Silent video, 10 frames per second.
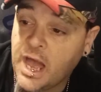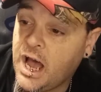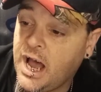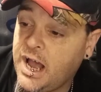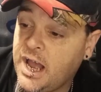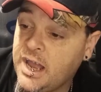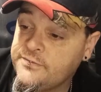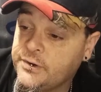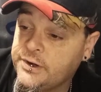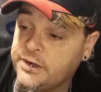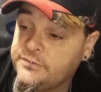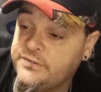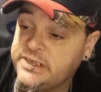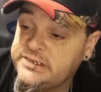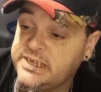I've heard of
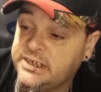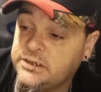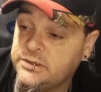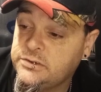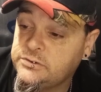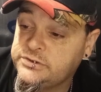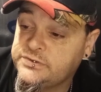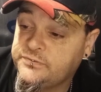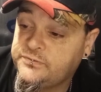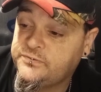these geckos